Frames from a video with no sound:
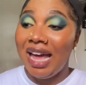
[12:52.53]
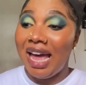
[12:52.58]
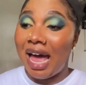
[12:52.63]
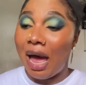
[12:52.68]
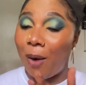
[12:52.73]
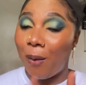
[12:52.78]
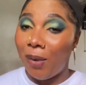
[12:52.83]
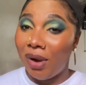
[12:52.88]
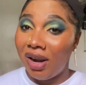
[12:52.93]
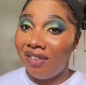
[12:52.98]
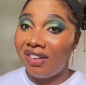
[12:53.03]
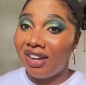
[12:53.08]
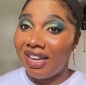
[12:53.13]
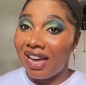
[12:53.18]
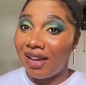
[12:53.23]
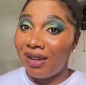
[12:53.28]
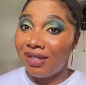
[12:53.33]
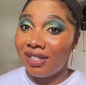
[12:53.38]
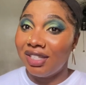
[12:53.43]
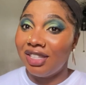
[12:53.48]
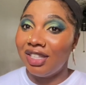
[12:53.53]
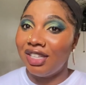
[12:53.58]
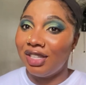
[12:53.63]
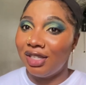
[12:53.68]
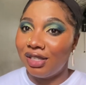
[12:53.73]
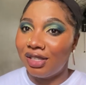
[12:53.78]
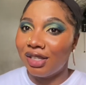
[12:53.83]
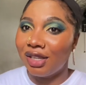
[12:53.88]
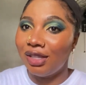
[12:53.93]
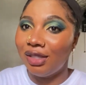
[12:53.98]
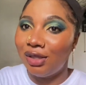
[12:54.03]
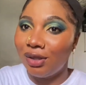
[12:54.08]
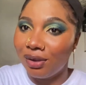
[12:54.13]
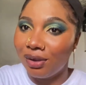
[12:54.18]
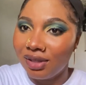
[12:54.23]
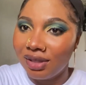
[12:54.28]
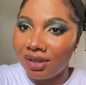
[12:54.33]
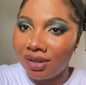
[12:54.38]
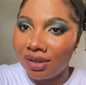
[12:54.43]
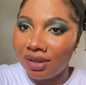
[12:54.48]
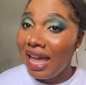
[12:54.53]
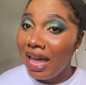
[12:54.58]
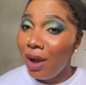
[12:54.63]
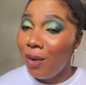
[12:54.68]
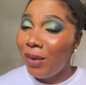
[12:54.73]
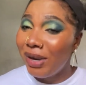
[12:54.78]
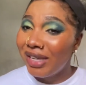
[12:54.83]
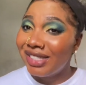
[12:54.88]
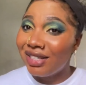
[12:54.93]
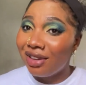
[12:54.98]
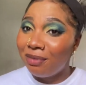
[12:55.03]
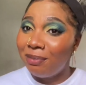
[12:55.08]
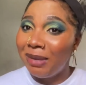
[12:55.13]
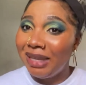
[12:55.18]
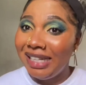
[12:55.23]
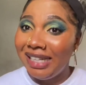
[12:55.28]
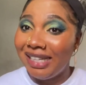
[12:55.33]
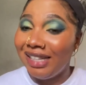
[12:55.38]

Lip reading: and whatever you are using is just a waste of money.